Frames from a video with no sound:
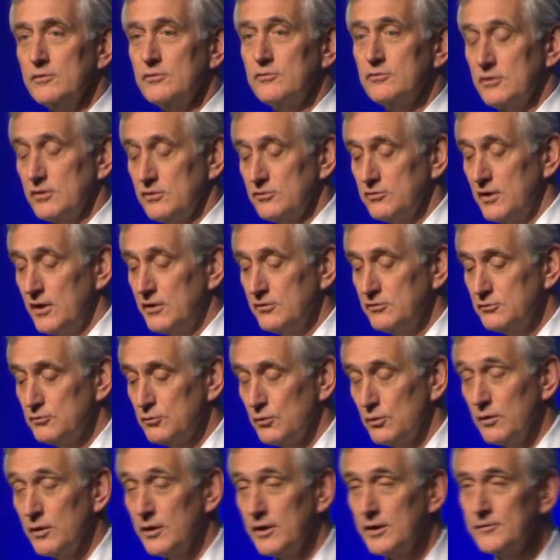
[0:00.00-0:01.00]
success
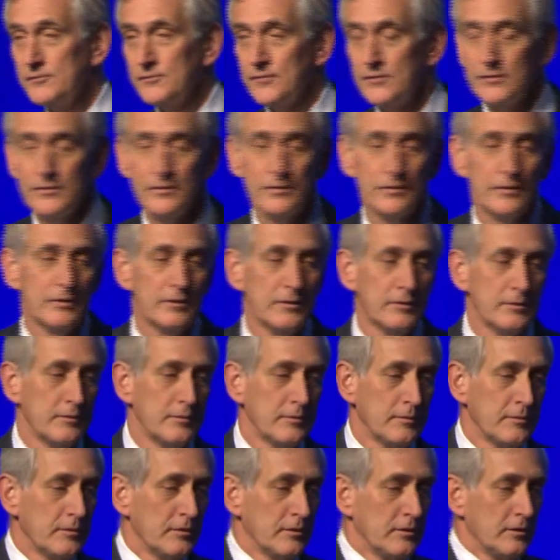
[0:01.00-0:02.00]
story.
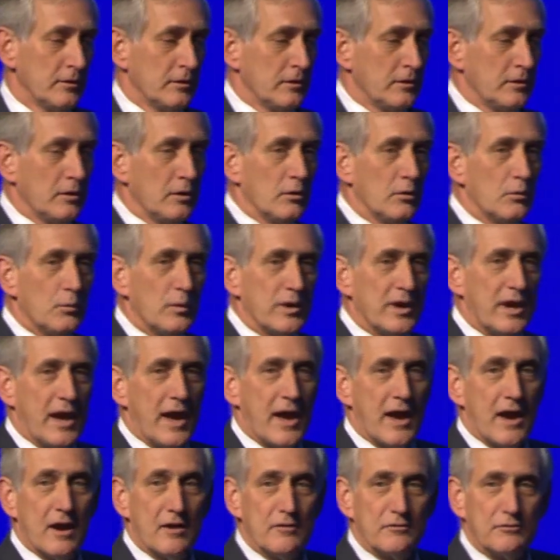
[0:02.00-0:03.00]
We
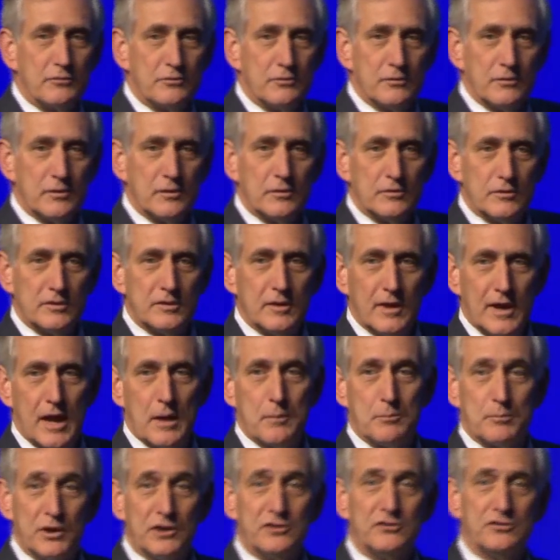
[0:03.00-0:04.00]
have
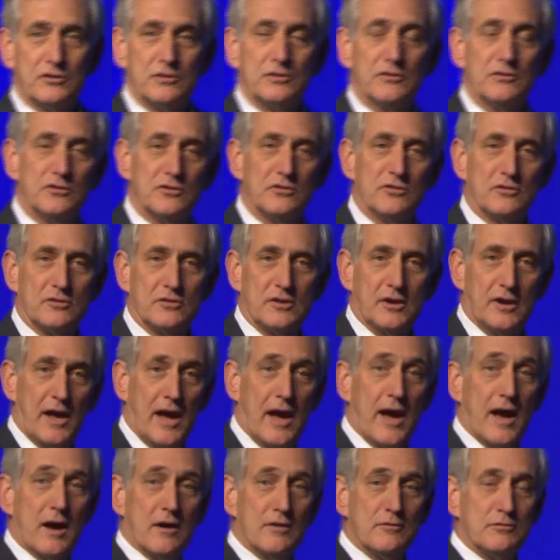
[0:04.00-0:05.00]
ambitions to
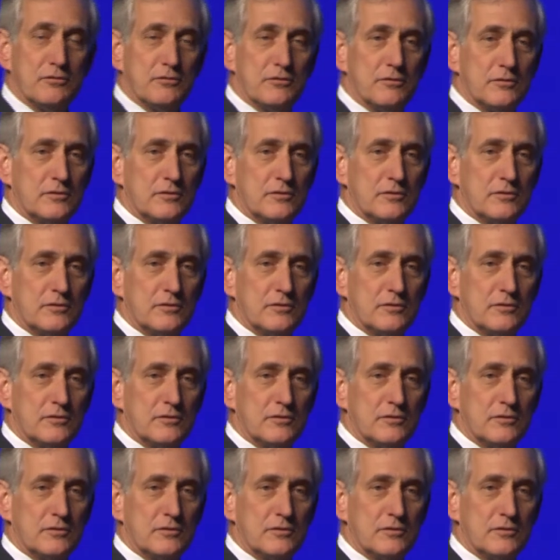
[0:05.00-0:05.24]
have